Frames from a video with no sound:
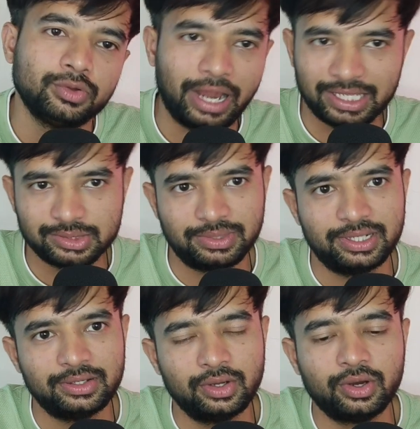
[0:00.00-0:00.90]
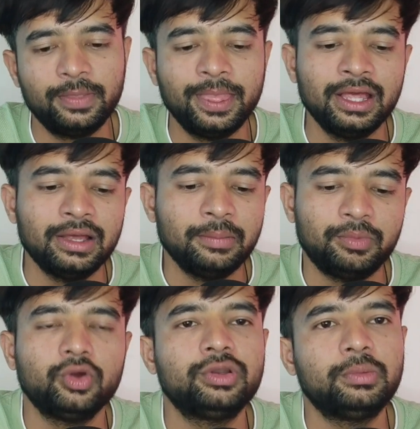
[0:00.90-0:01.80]
impure as well okay
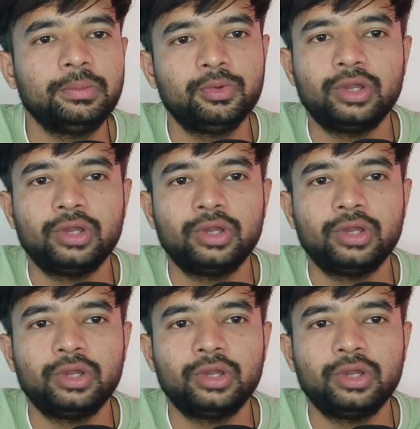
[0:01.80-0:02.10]
pure